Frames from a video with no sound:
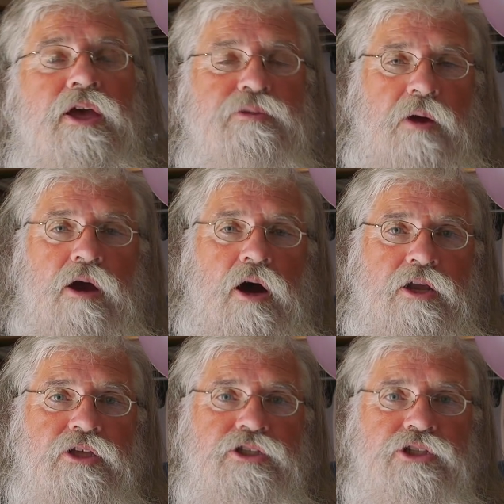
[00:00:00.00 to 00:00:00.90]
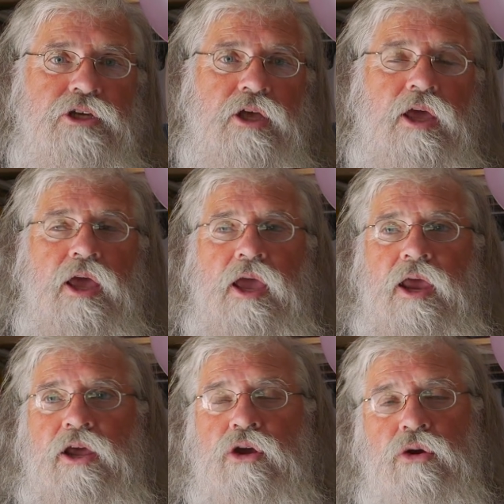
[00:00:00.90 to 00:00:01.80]
as my audience,
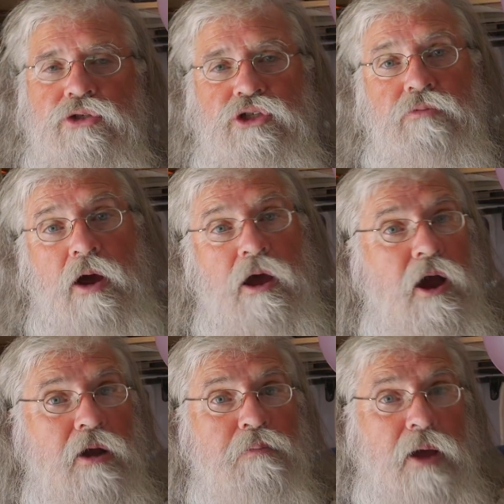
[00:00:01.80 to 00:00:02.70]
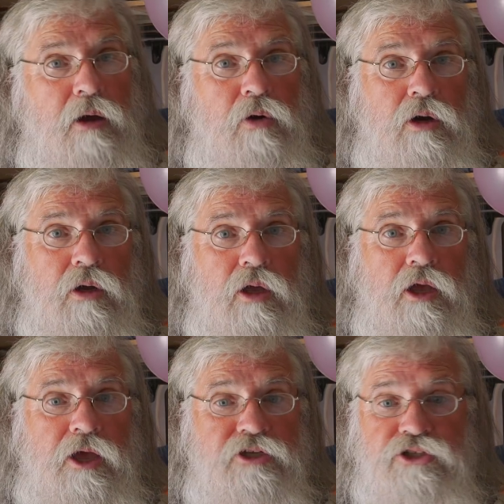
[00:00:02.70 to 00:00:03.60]
and it goes to my higher power
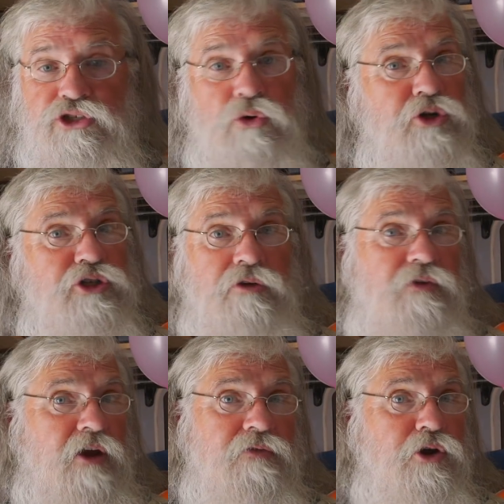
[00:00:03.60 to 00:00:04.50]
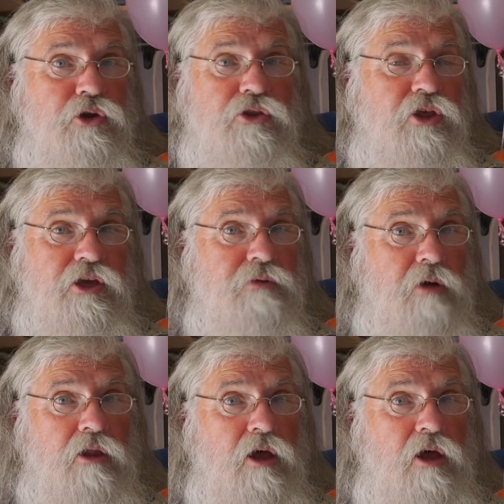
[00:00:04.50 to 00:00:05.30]
as the source of every good thing in my